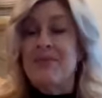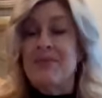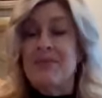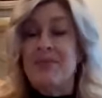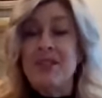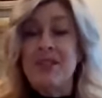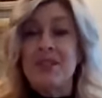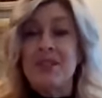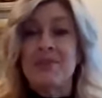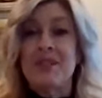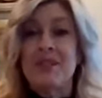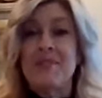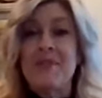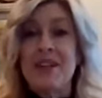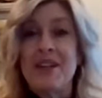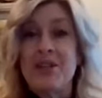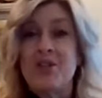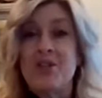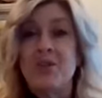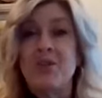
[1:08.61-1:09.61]
We just want to
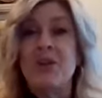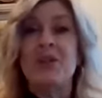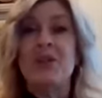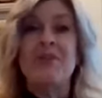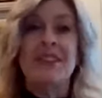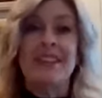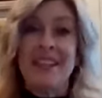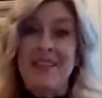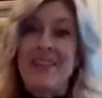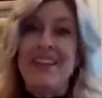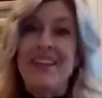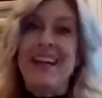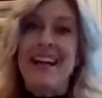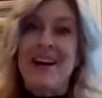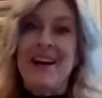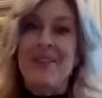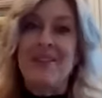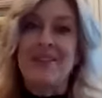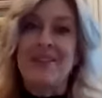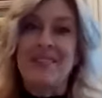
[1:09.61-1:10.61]
make sure, what are we leaving
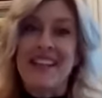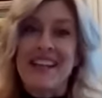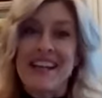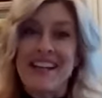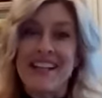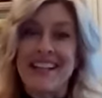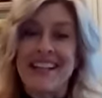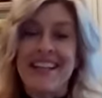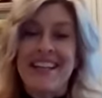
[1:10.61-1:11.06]
out of that?